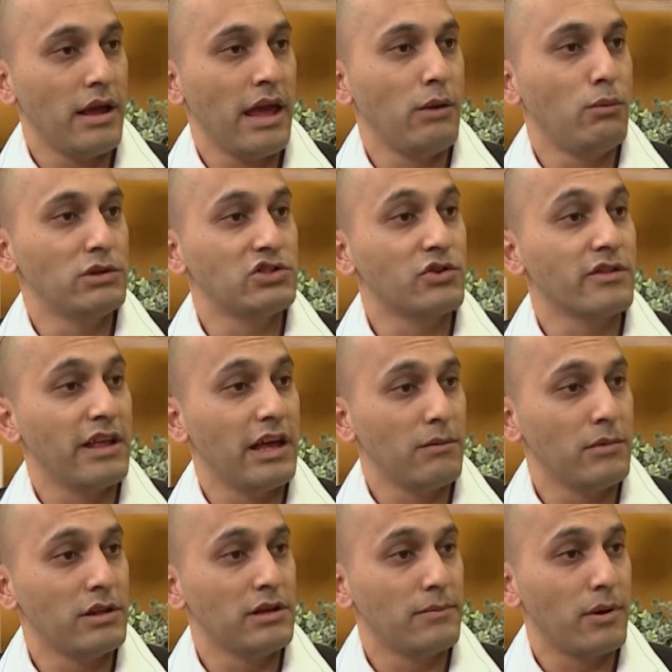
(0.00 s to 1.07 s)
the head with your
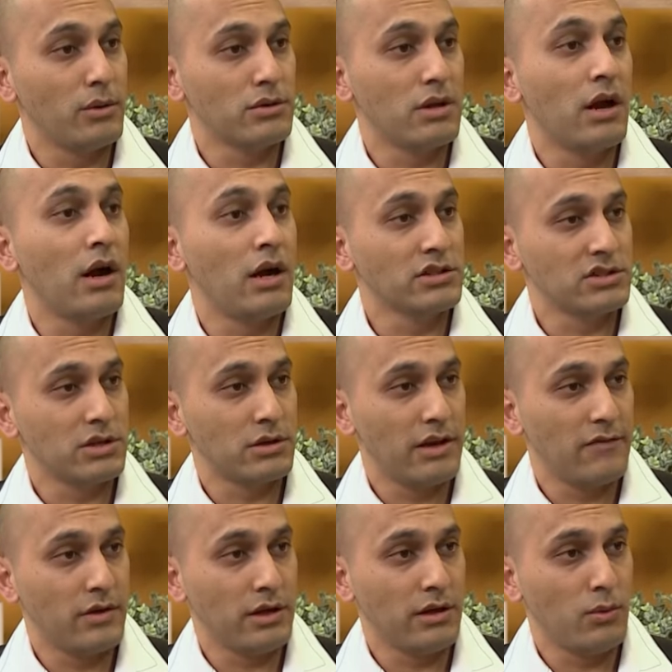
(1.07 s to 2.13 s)
statement about the harsh South
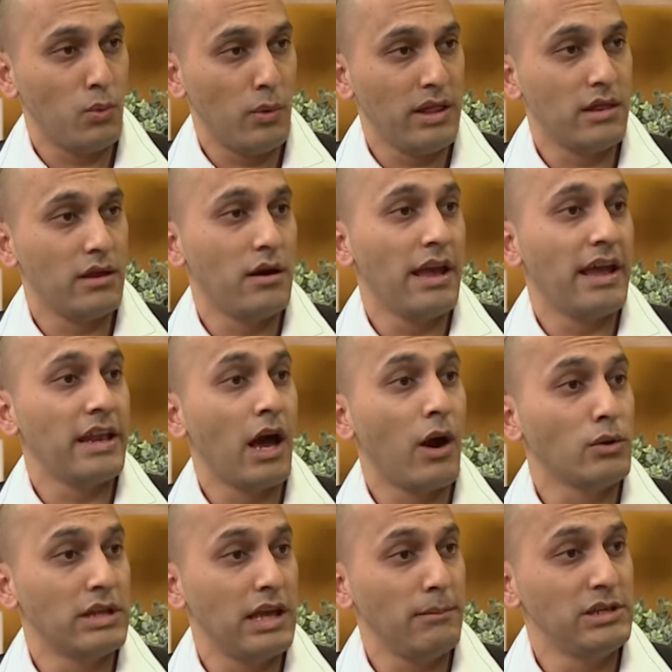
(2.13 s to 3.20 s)
African weather and
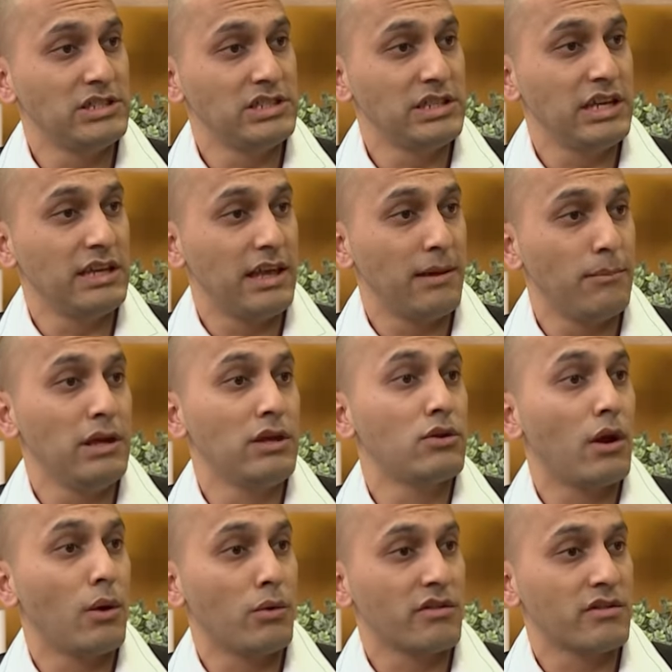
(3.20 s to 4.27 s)
how damaging it can be
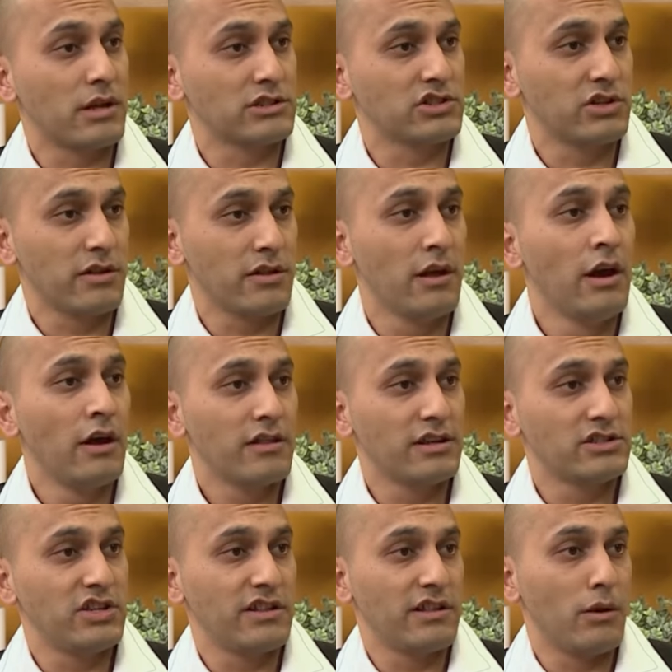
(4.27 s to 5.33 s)
to our structures,
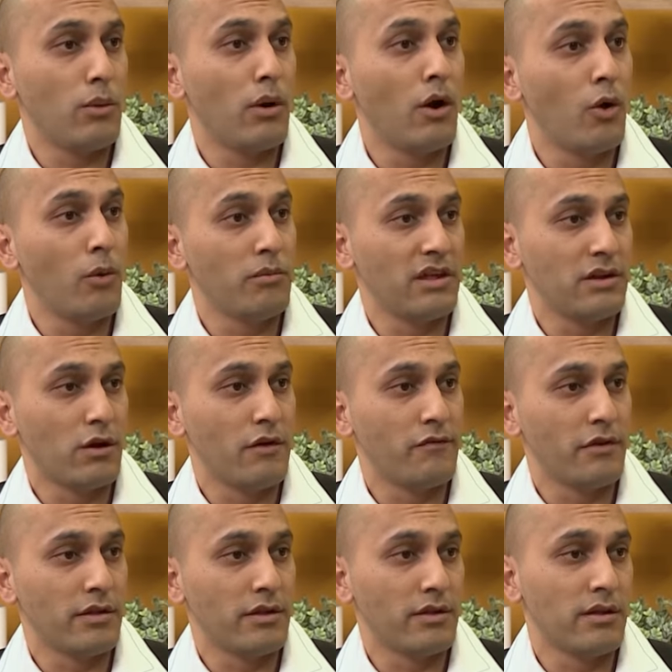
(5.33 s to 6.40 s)
such as our homes and
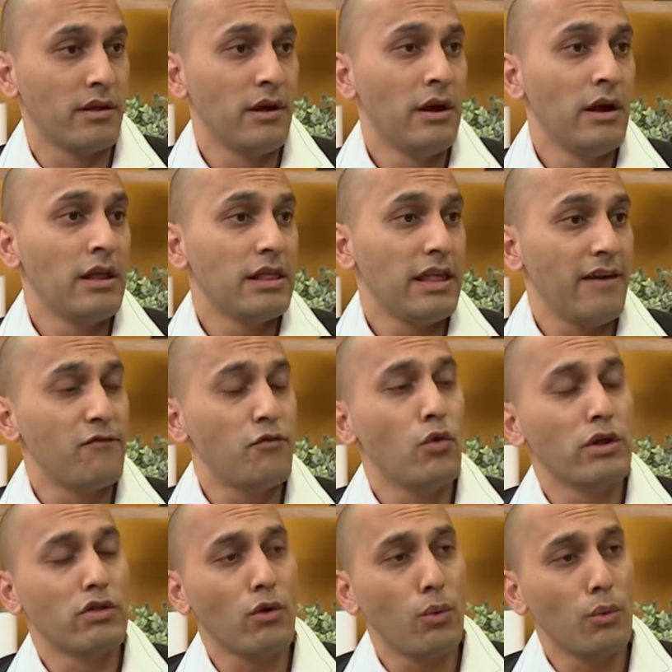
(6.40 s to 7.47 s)
offices.
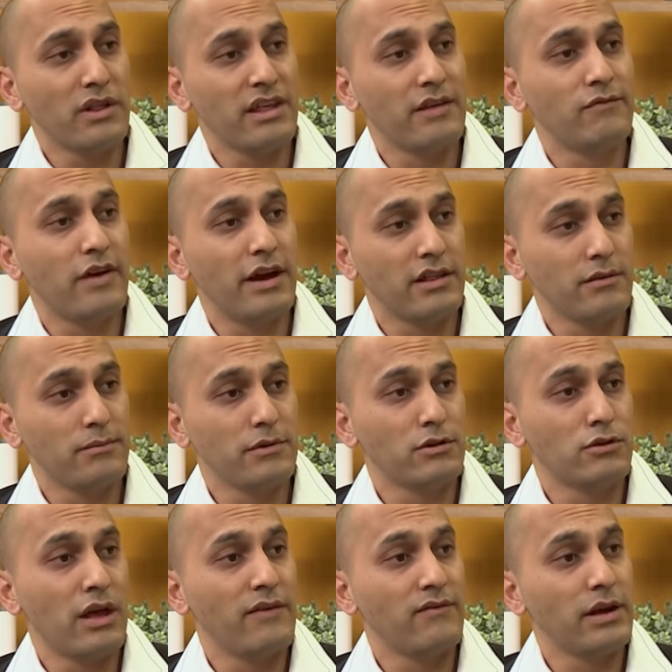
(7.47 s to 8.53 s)
Therefore, it's always advisable
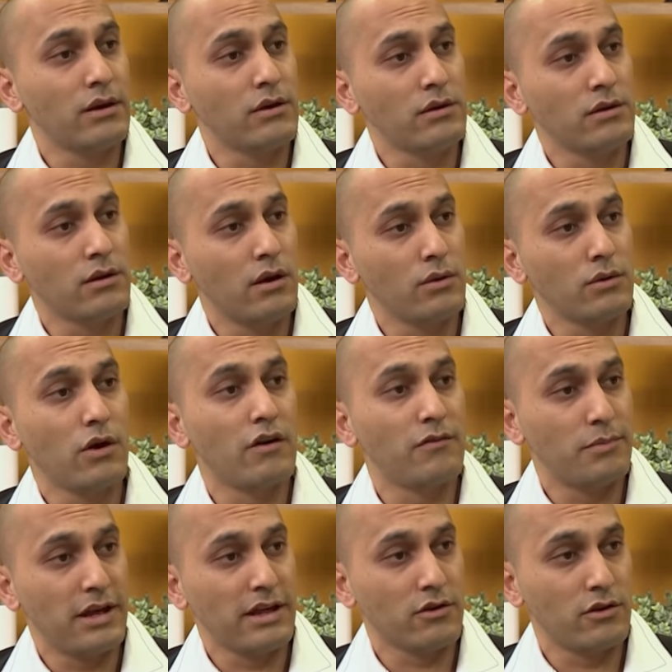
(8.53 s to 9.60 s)
to have a good coat
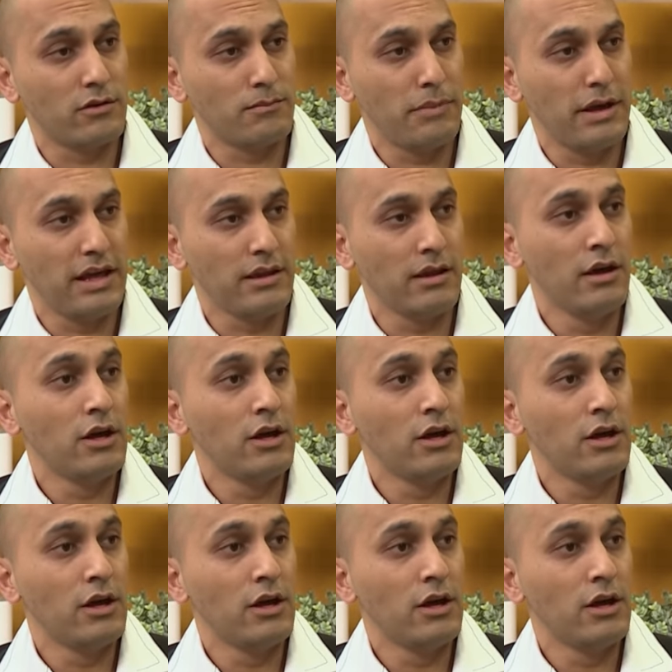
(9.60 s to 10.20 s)
of Plascon paint